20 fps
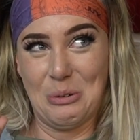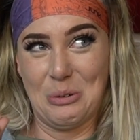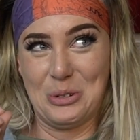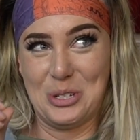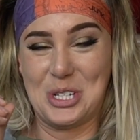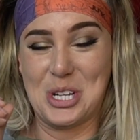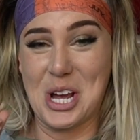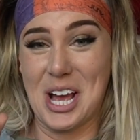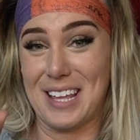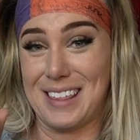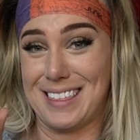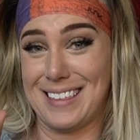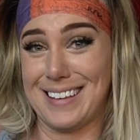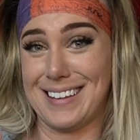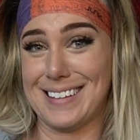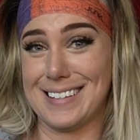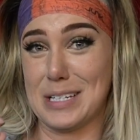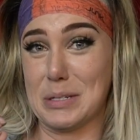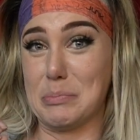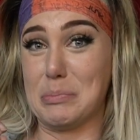which I
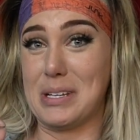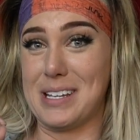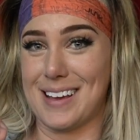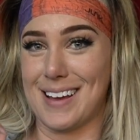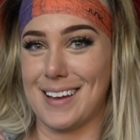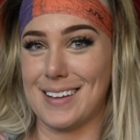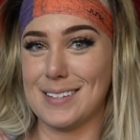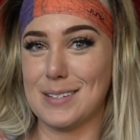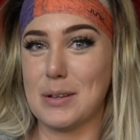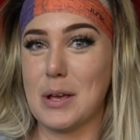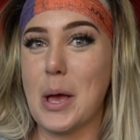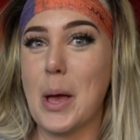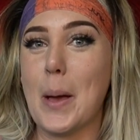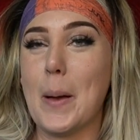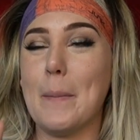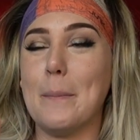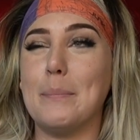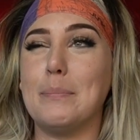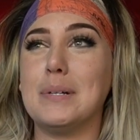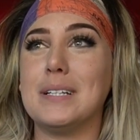think is BS.
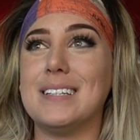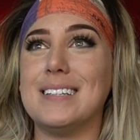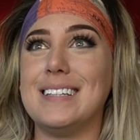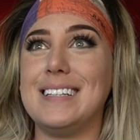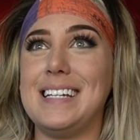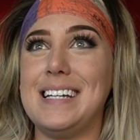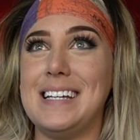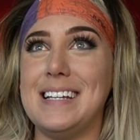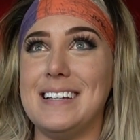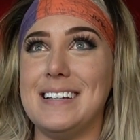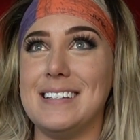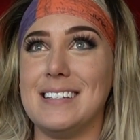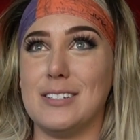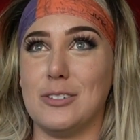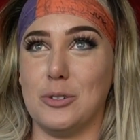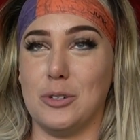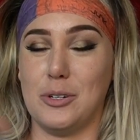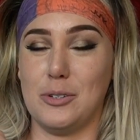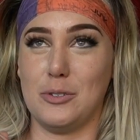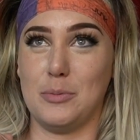please
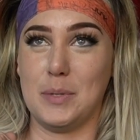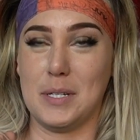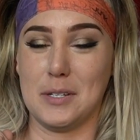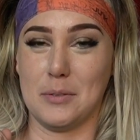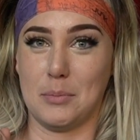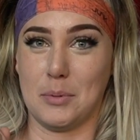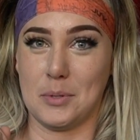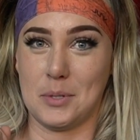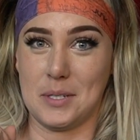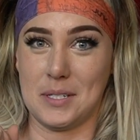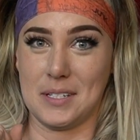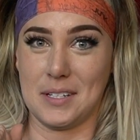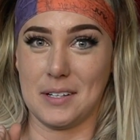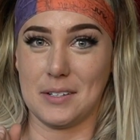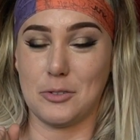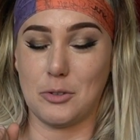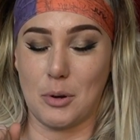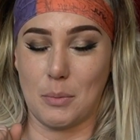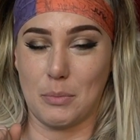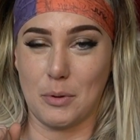introduce me to the person that
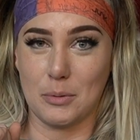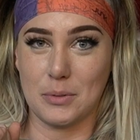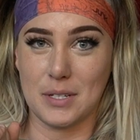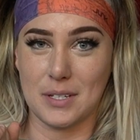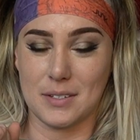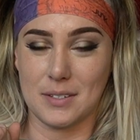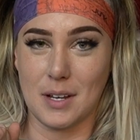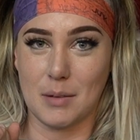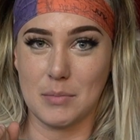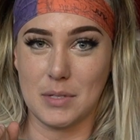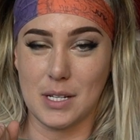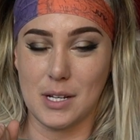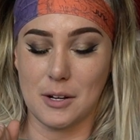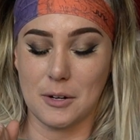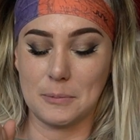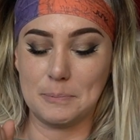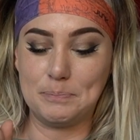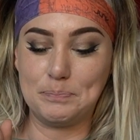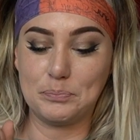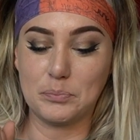gets strep throat 6 times a
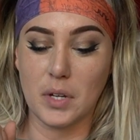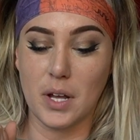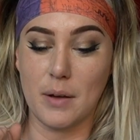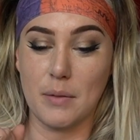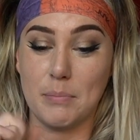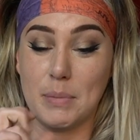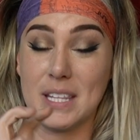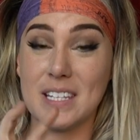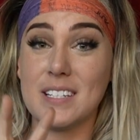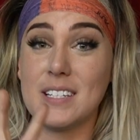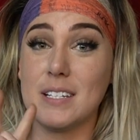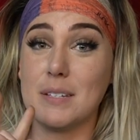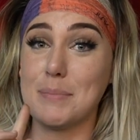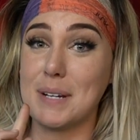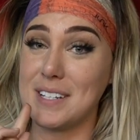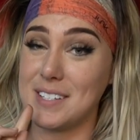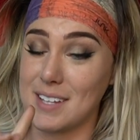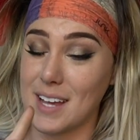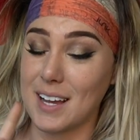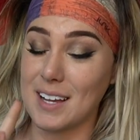year. But this is
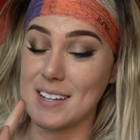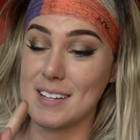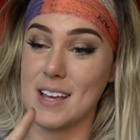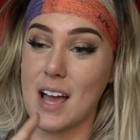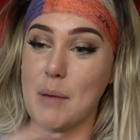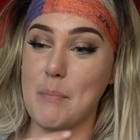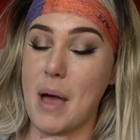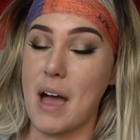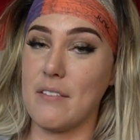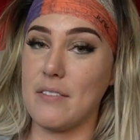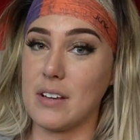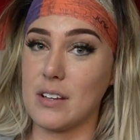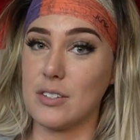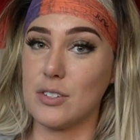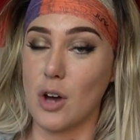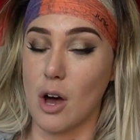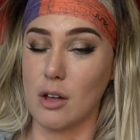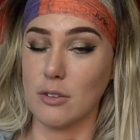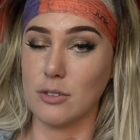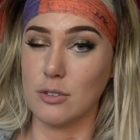my second time having a
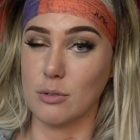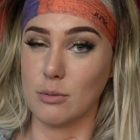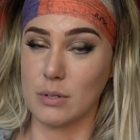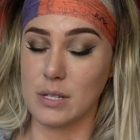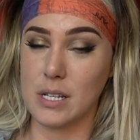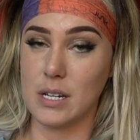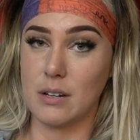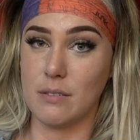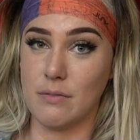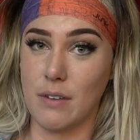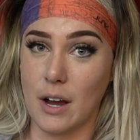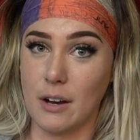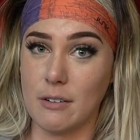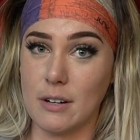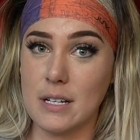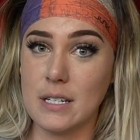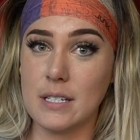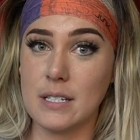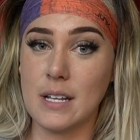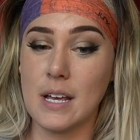tonsil-related
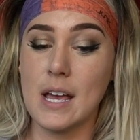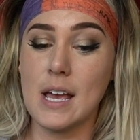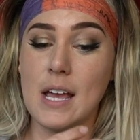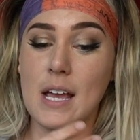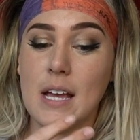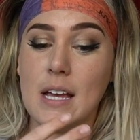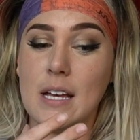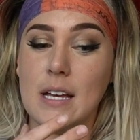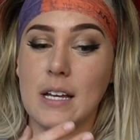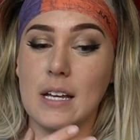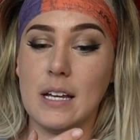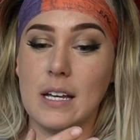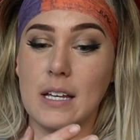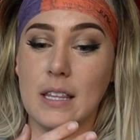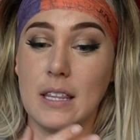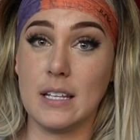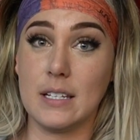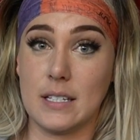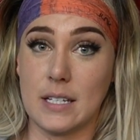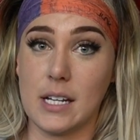virus
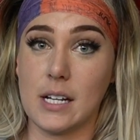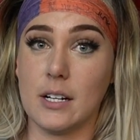this